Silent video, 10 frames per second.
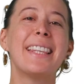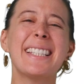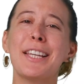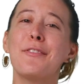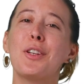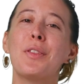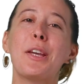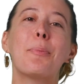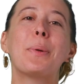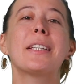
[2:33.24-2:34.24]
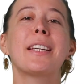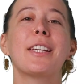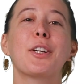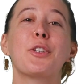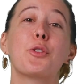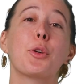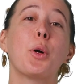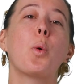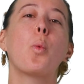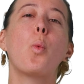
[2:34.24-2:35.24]
This gives you the ability to
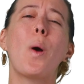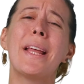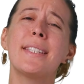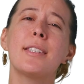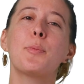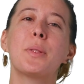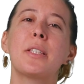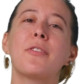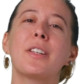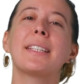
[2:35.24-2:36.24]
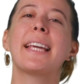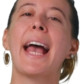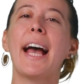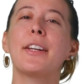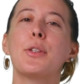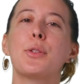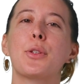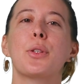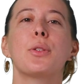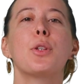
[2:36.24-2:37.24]
control when to specifically add
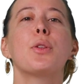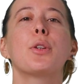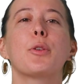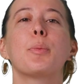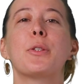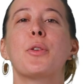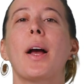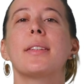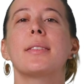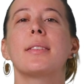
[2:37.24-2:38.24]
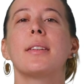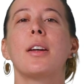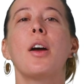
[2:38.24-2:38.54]
users to the group address.